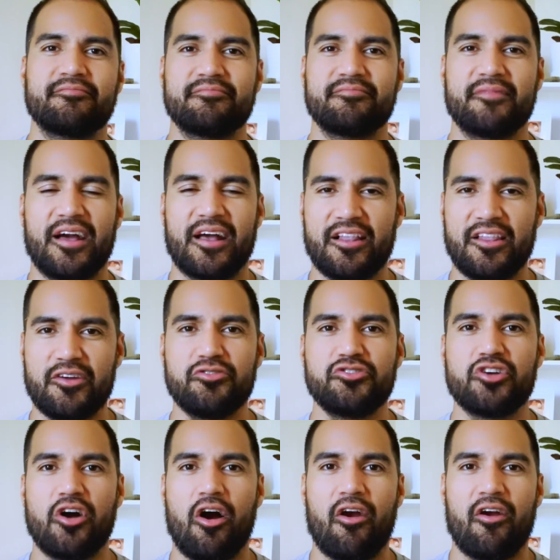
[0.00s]
a clear
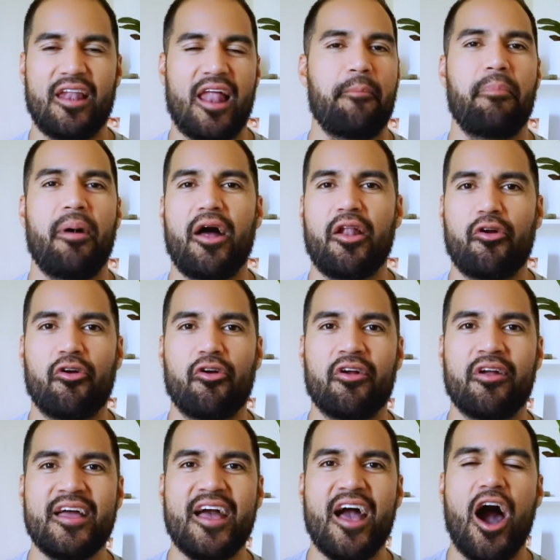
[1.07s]
jar, and I bought her
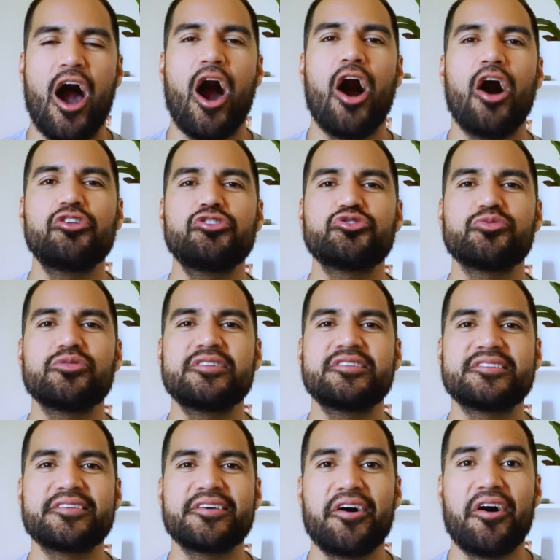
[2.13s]

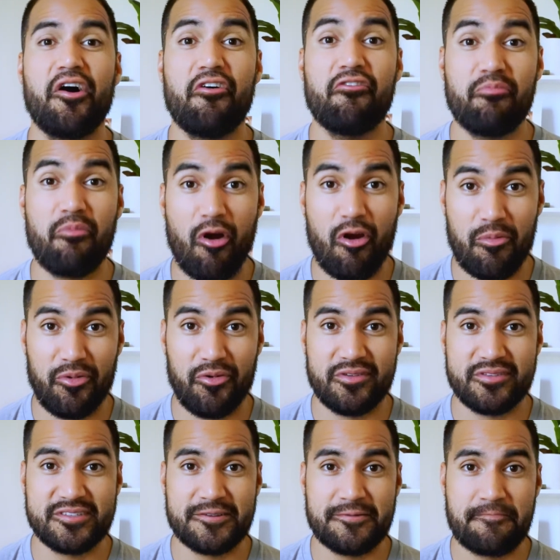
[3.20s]
hundreds of
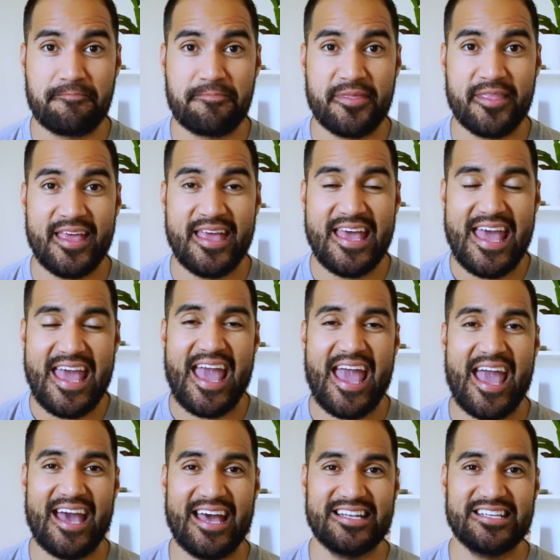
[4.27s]
marbles.
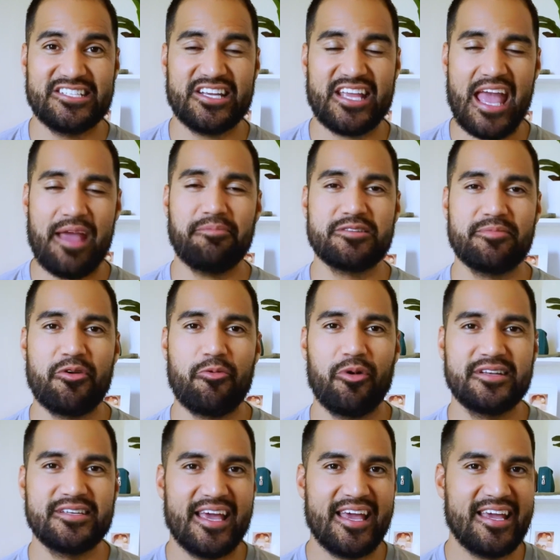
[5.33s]
And she came to me one
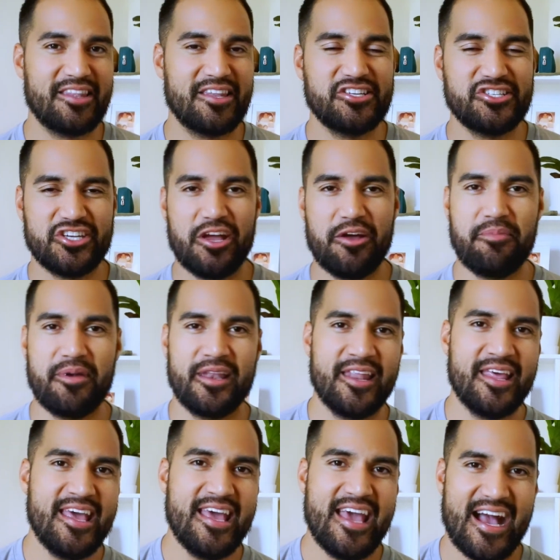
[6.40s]
day in the gym and
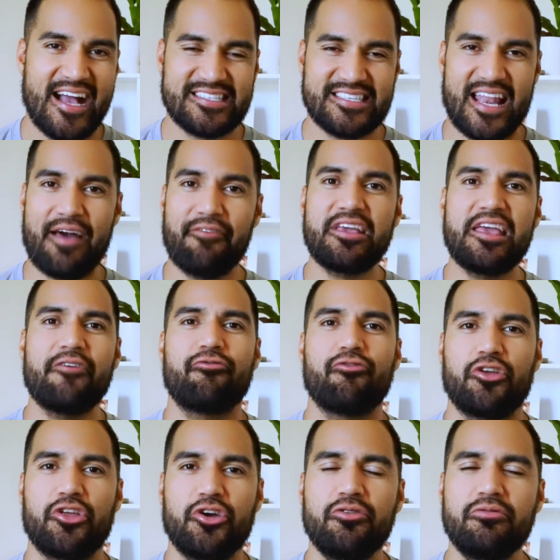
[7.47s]
I said, I have a gift for
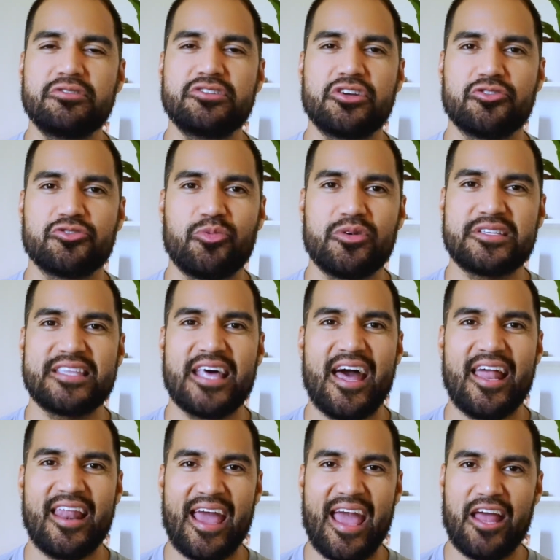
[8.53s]
you. She goes, what's
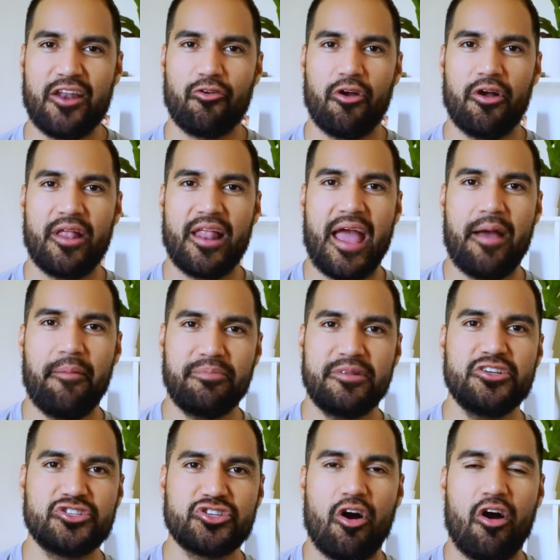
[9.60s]
that? I hand her an empty
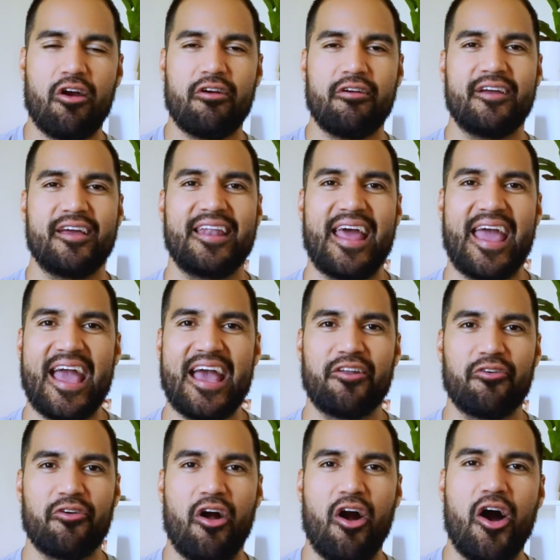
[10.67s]
jar and I hand
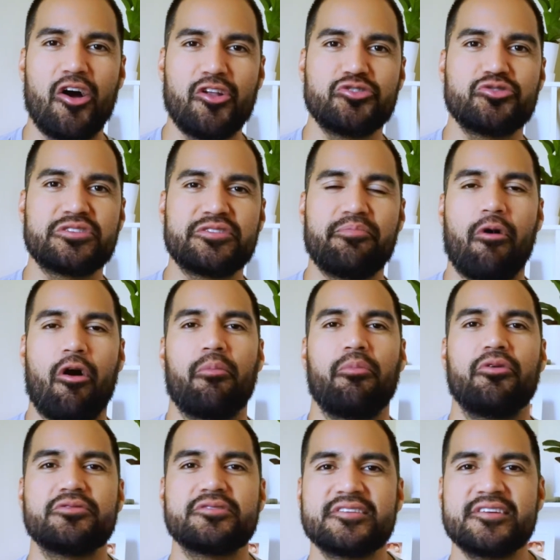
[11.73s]
her hundreds of
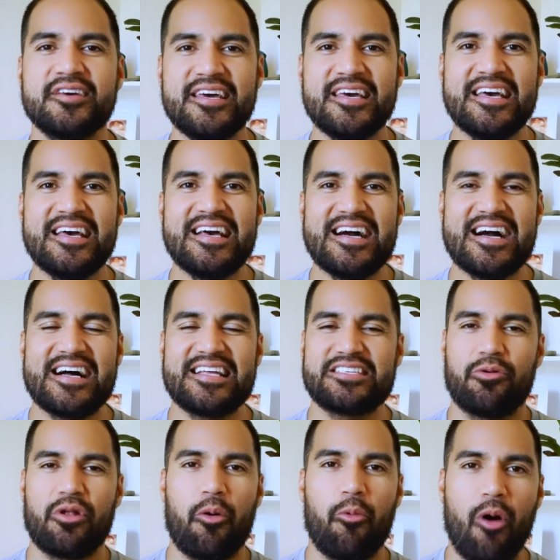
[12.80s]
marbles. I said,
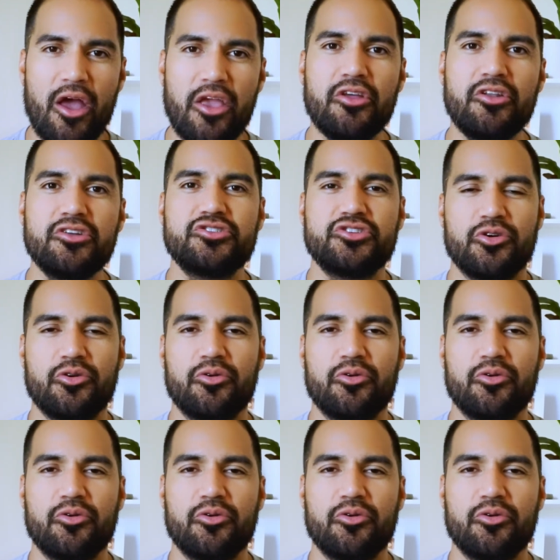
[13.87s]
what I want you to do